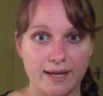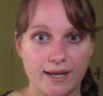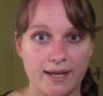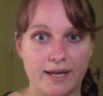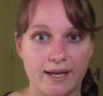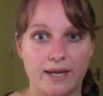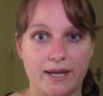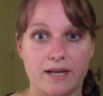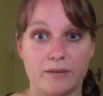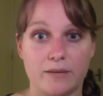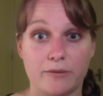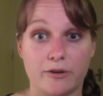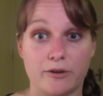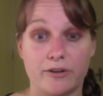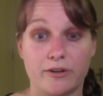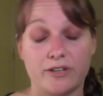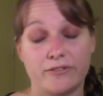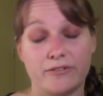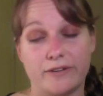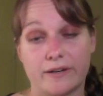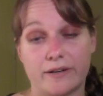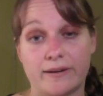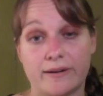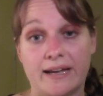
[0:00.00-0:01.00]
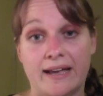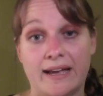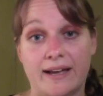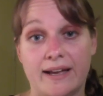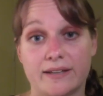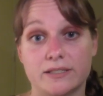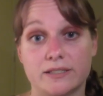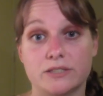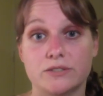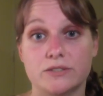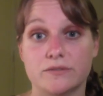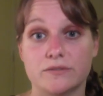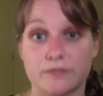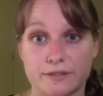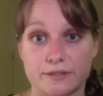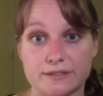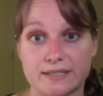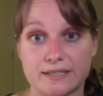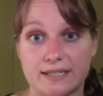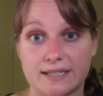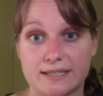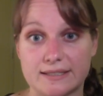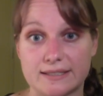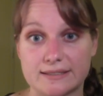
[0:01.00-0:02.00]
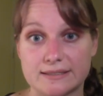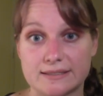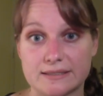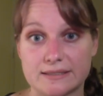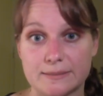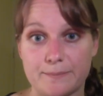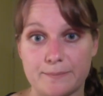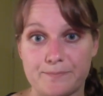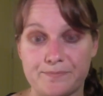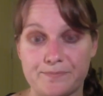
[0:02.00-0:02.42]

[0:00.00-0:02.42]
and I'm going to figure out how to do floss cards.